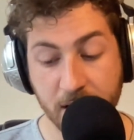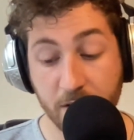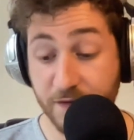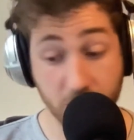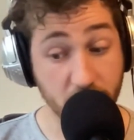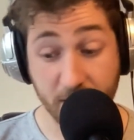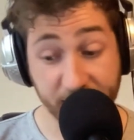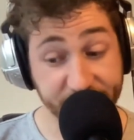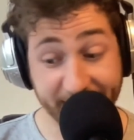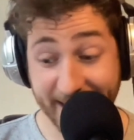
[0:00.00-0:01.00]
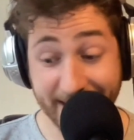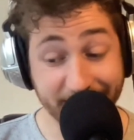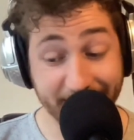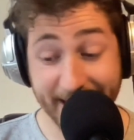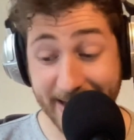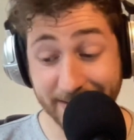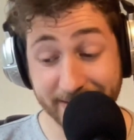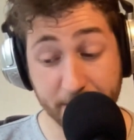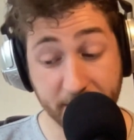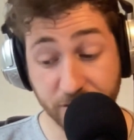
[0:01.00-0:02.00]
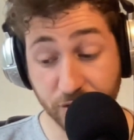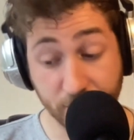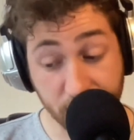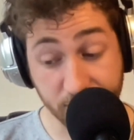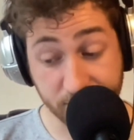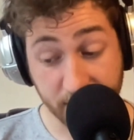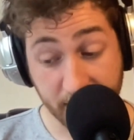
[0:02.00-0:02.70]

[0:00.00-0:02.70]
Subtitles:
For if the case against him is true,